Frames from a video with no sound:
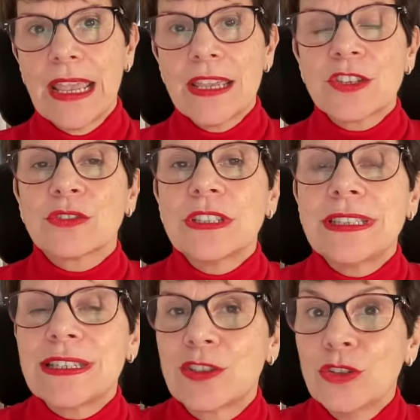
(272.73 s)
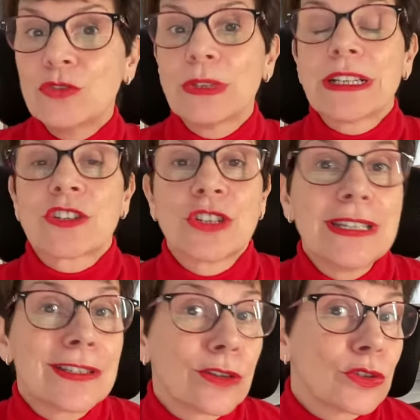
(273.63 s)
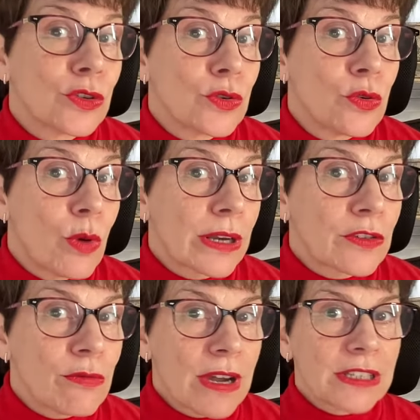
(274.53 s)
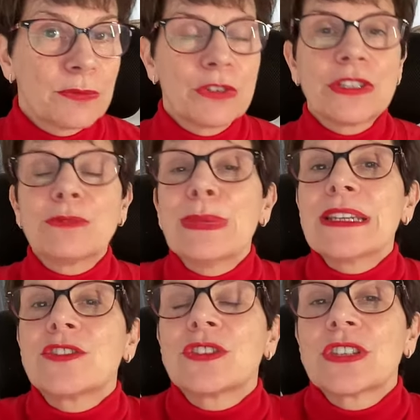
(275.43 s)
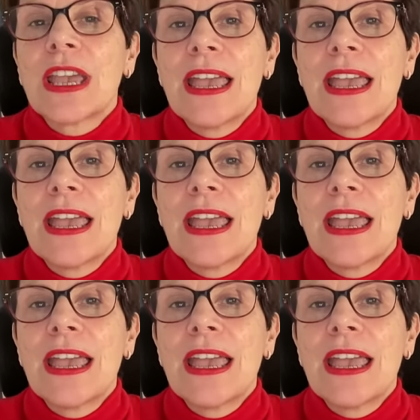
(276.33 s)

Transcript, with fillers: So this is good when actually it's not quite right because it makes us